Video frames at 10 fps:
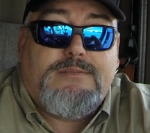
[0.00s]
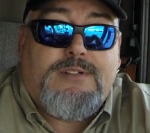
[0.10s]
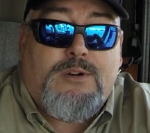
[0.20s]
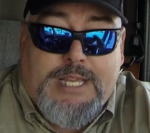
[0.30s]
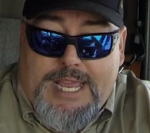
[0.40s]

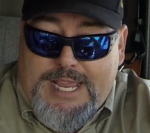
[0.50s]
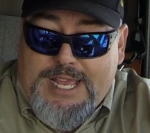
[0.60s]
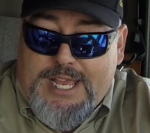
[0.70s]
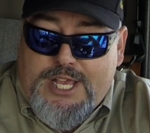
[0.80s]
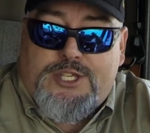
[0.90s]
Okay?
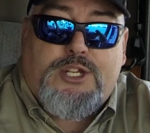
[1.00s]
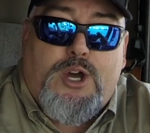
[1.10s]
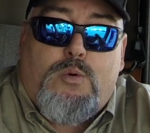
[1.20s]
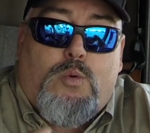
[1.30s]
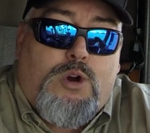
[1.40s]
So
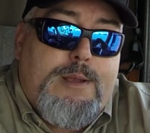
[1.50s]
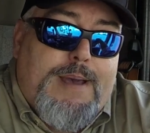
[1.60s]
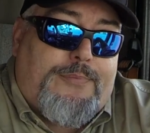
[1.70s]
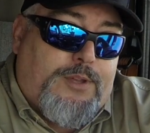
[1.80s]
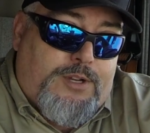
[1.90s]
don't worry
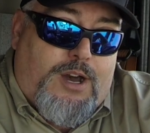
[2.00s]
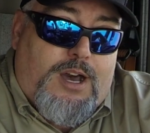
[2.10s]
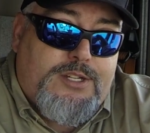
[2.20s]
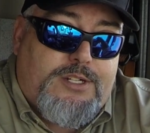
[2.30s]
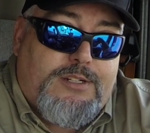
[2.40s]
about the
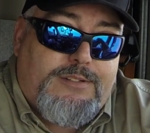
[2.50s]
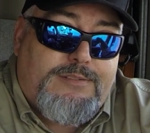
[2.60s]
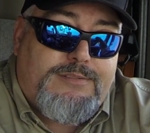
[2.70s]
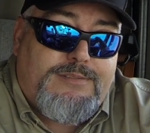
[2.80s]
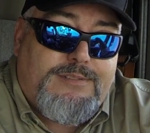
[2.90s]
cost.
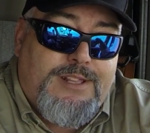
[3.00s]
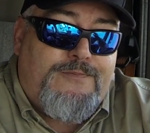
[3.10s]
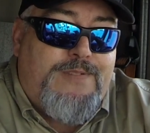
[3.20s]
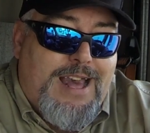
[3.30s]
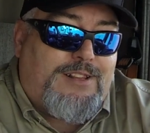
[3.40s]
The
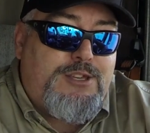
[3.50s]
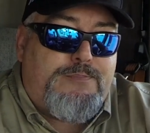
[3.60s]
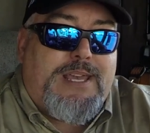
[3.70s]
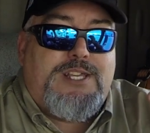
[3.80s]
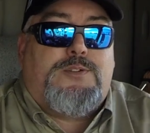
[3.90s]
value
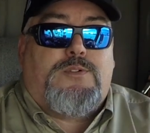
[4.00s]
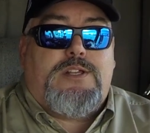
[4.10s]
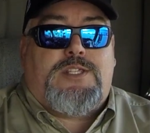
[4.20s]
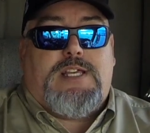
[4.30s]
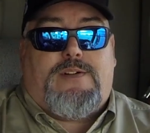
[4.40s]
pays for
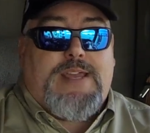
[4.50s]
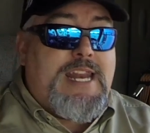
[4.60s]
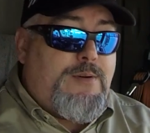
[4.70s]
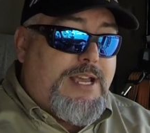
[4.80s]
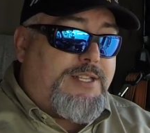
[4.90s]
itself.
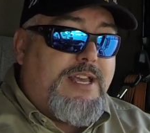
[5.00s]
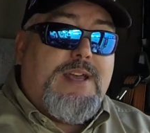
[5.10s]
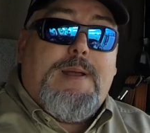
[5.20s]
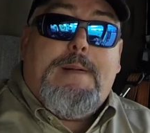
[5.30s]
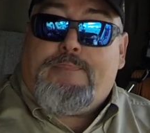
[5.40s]
Anyways,
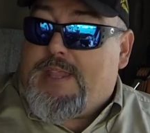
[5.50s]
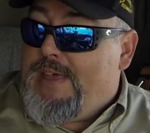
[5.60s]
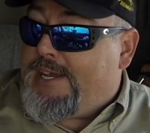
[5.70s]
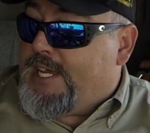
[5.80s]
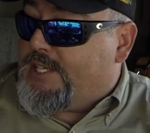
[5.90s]

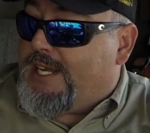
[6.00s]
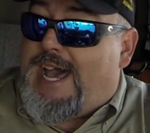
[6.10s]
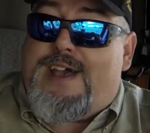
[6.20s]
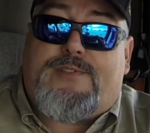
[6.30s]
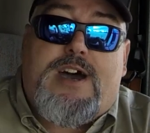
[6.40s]
that does it.
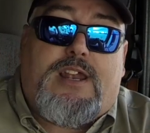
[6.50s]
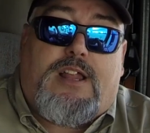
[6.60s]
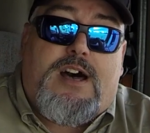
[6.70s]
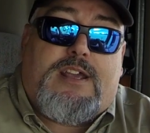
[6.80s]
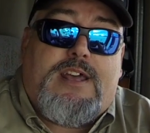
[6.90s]
I've gone
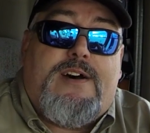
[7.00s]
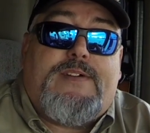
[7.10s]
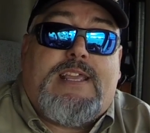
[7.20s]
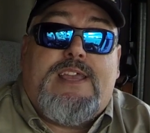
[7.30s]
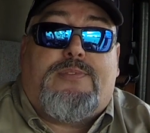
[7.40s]
long enough.
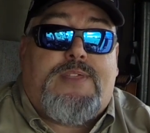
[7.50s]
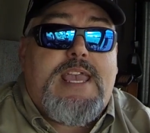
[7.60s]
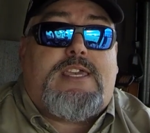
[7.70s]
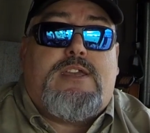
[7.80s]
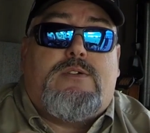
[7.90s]
Again,
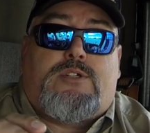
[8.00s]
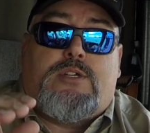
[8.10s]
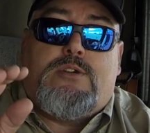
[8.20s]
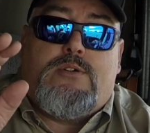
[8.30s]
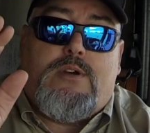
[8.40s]
thank you
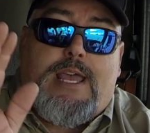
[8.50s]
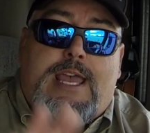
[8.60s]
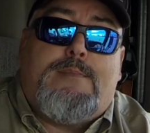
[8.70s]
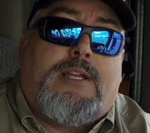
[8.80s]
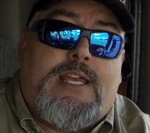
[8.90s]
to
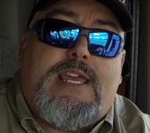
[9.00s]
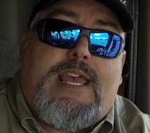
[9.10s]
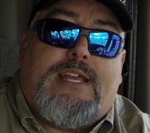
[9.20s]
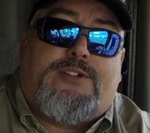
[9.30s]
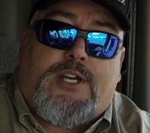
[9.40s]

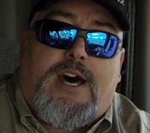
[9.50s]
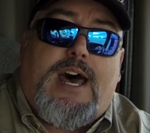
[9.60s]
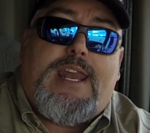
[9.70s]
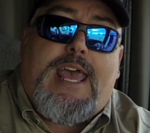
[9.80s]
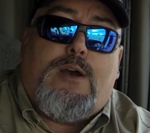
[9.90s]
Emily and
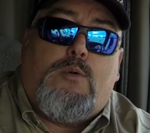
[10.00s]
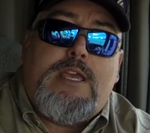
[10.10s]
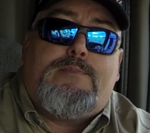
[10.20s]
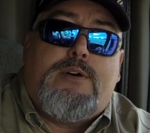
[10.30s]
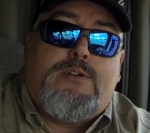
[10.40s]
Todd at
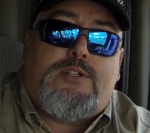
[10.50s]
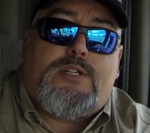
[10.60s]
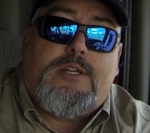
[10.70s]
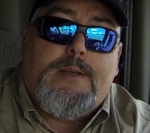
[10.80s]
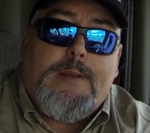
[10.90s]

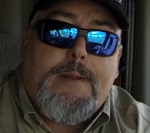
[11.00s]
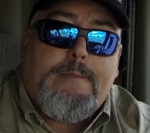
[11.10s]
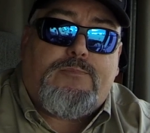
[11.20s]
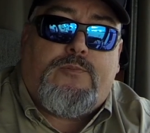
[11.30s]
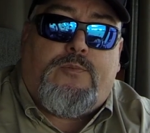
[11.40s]
WeBoost
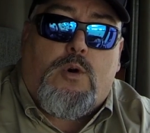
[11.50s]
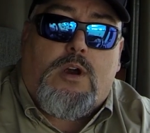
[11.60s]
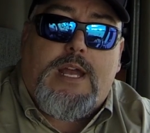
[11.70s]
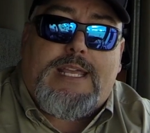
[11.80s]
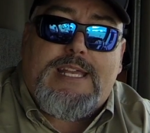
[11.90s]

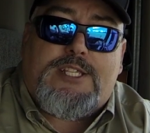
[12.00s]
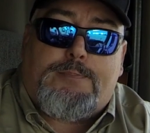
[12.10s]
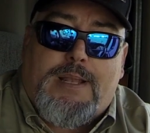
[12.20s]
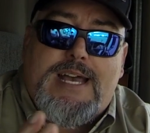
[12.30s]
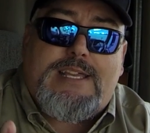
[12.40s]
for, again,
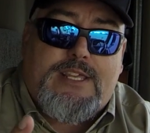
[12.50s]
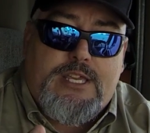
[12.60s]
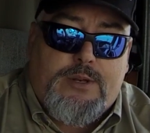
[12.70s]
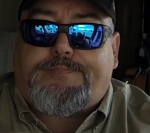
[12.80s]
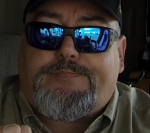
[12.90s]
supplying the
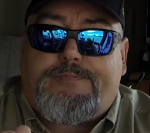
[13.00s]
unit